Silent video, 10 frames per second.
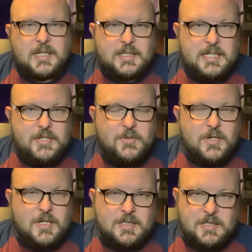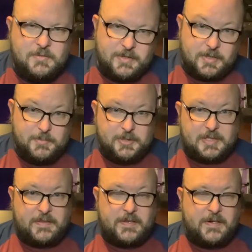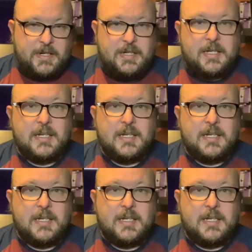continue on with our music theory